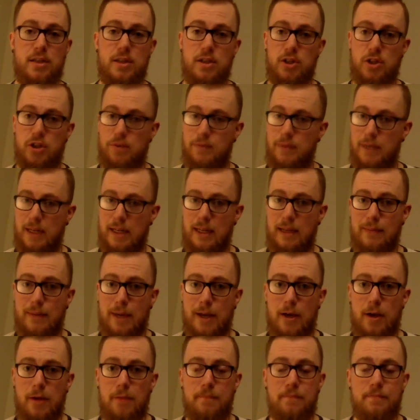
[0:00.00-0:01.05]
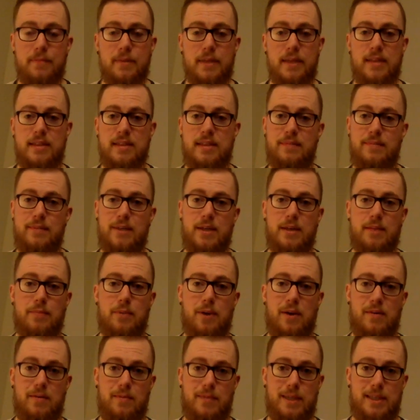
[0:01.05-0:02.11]
shoot me an email, send me a
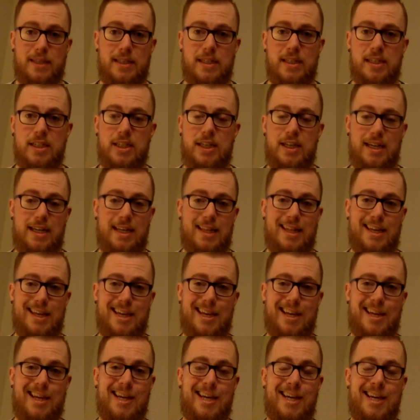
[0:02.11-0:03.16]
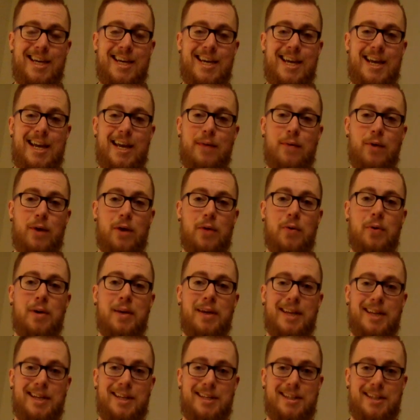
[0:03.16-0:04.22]
private message, any way you want to
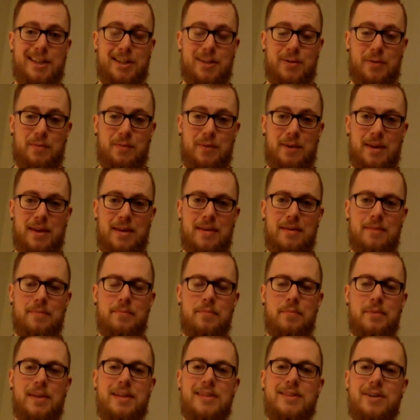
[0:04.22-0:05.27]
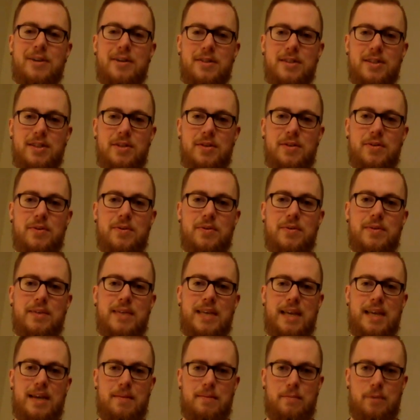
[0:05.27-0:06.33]
get in touch with me. Please also
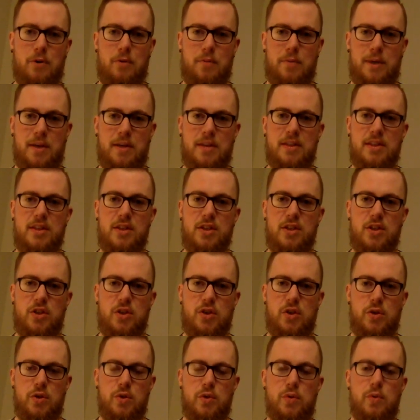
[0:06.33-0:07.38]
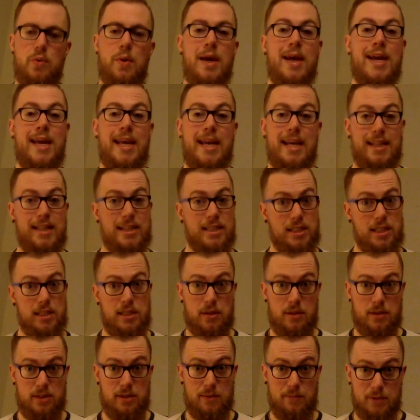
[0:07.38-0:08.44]
take a moment to hit the
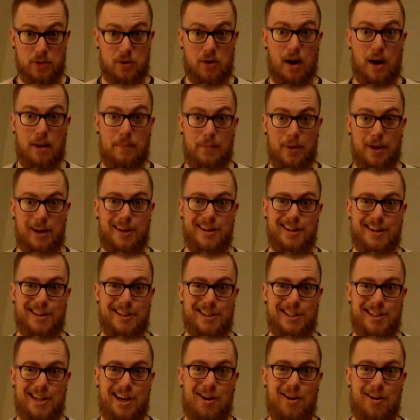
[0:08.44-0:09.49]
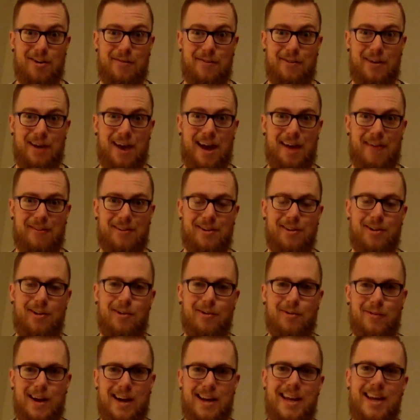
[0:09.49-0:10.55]
subscribe button and share if you haven't
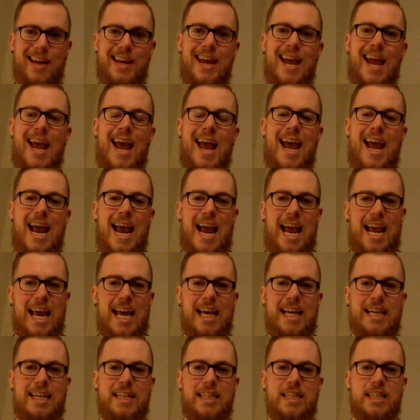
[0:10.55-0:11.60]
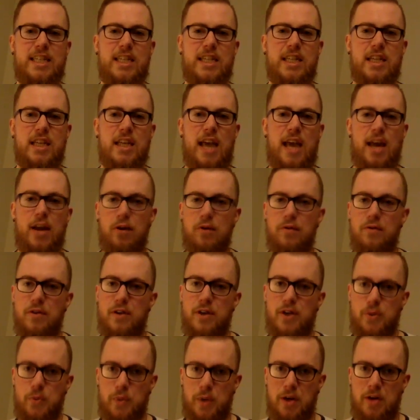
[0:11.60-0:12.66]
already, and head over to
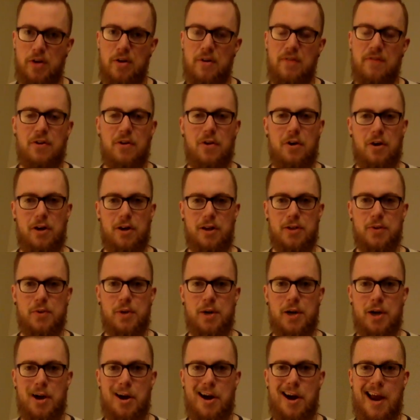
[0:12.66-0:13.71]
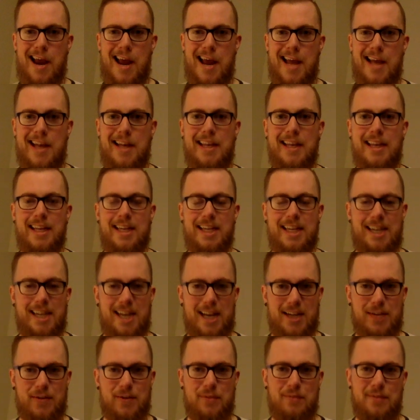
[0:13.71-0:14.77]
Twitter if you're on Twitter and
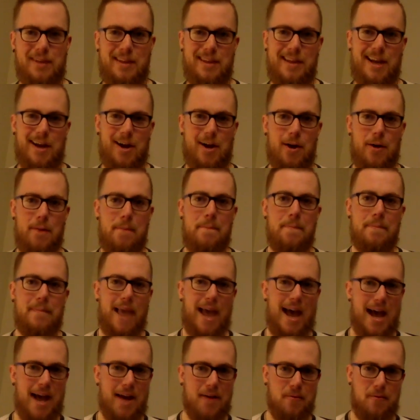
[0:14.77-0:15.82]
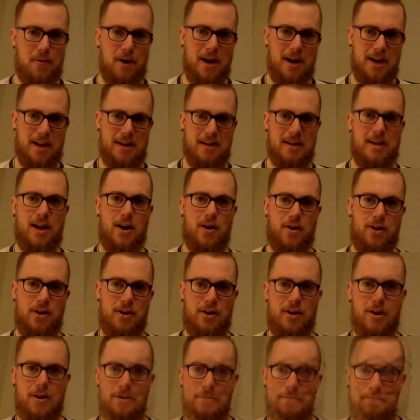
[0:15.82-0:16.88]
connect with me there at Ryan
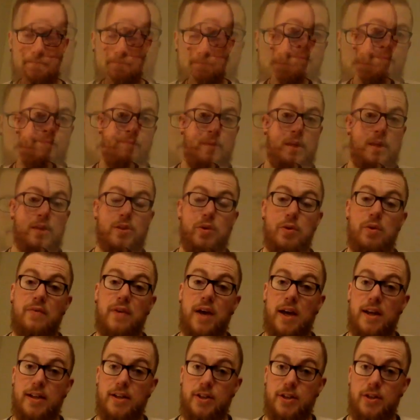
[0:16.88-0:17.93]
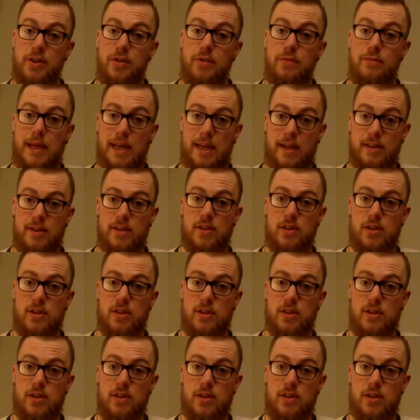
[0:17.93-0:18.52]
Caradog. So we've got two main